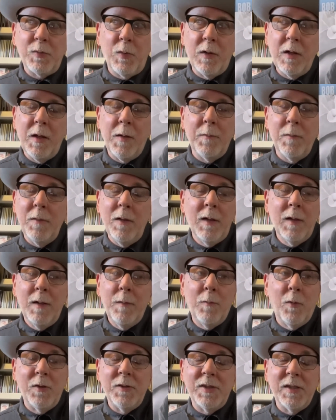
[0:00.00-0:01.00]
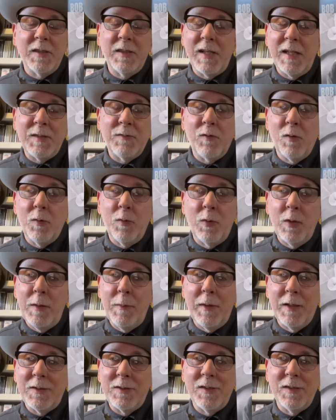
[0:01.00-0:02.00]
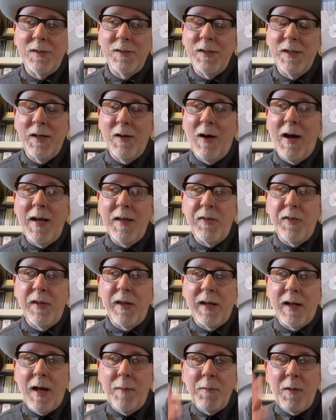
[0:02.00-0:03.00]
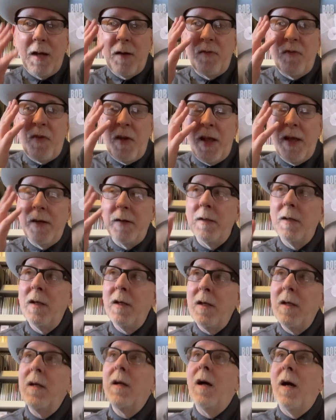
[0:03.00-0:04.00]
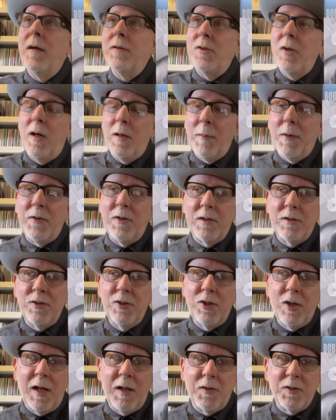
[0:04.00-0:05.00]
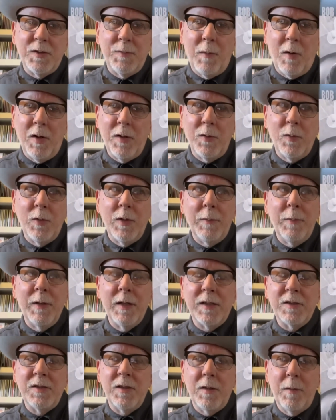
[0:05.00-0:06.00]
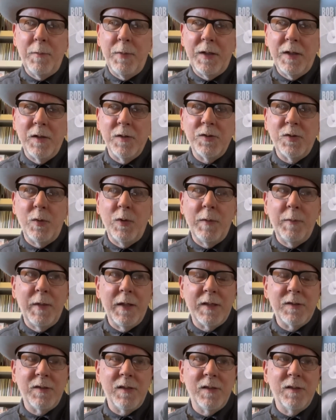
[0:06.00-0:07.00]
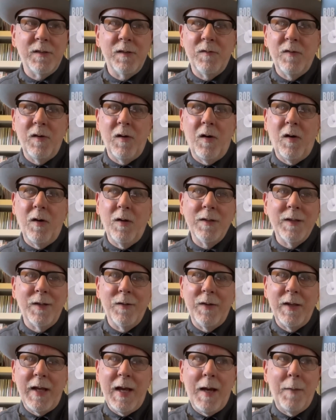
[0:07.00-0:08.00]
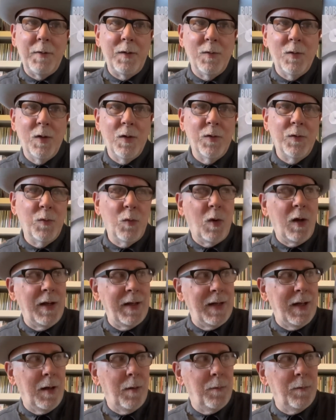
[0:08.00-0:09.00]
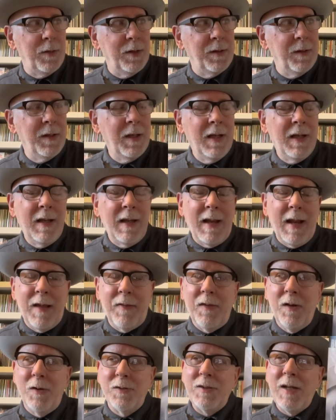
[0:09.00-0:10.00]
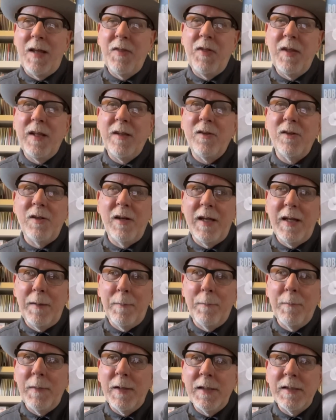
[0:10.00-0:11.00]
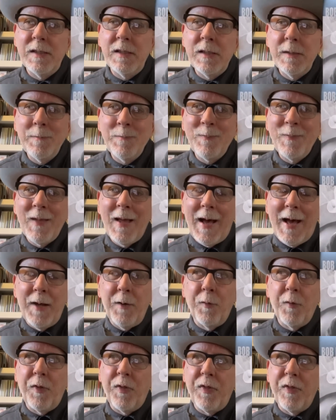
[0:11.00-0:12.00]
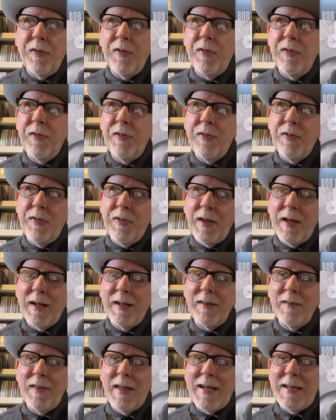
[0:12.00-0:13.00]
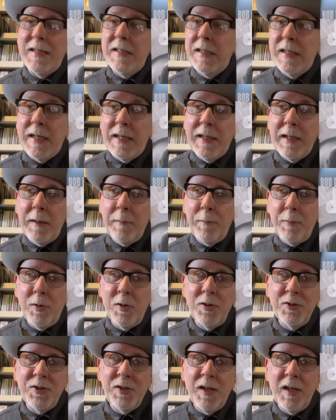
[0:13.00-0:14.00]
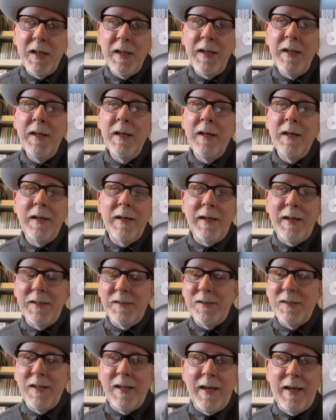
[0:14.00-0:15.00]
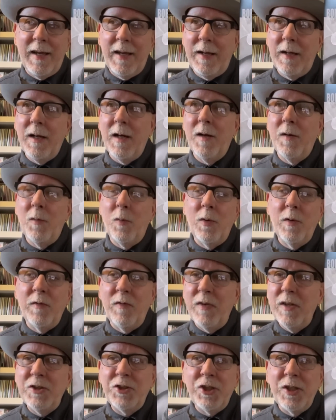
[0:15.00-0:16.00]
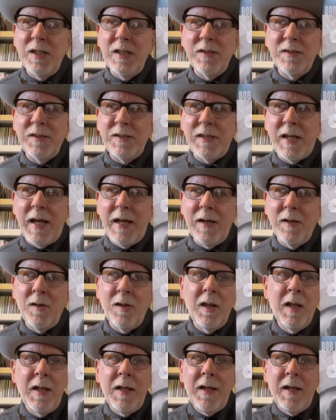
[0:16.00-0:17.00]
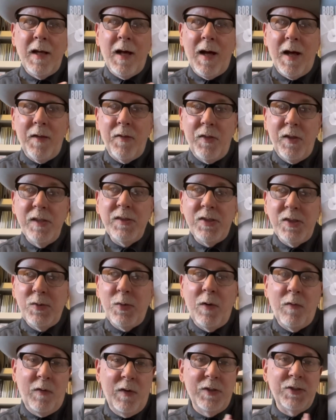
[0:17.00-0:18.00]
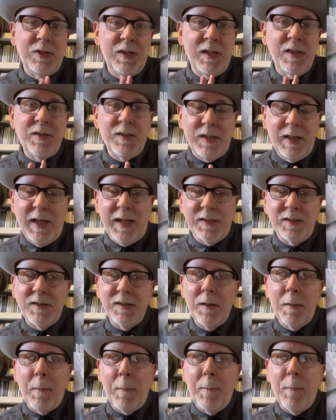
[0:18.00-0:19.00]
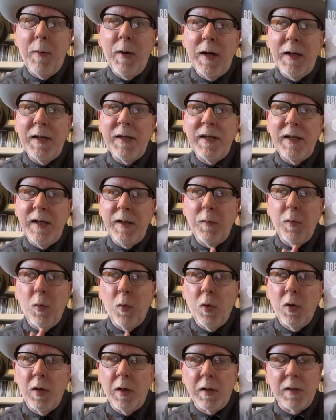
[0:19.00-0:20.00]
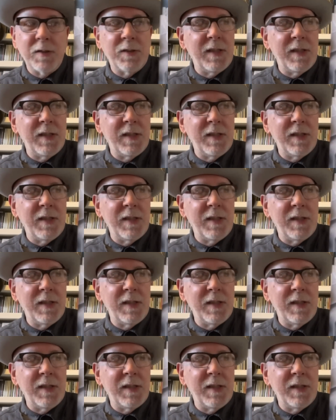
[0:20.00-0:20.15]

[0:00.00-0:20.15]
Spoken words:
One of the more successful remixes, I think. I'm not a fan talking about the Giles Martin remix and the Beatles remixes of all, the Abbey Road and White Album and those. I think they're hit and miss. I don't think they need it personally. It's a revisionist tale. This is revisionist, yes, but it works.